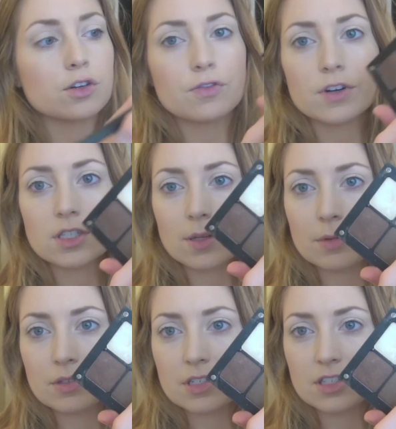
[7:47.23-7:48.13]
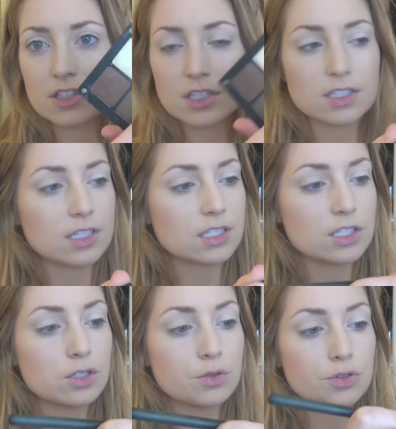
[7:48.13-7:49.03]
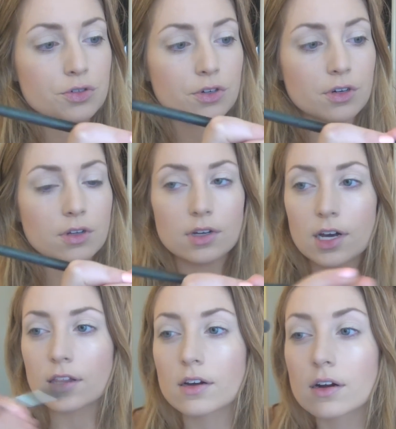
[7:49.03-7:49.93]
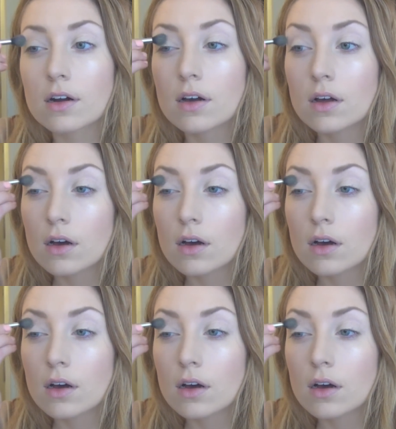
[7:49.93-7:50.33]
So first I'm using just this neutral color